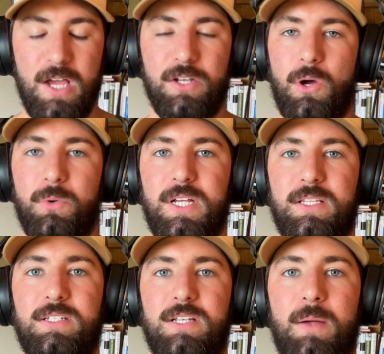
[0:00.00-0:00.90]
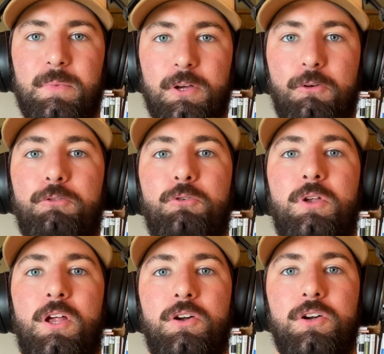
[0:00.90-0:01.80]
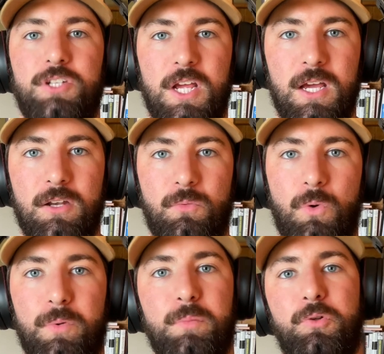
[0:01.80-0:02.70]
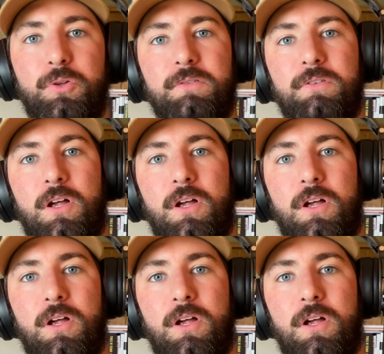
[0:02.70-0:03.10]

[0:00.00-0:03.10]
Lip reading: don't take the time to go through and understand what we believe in,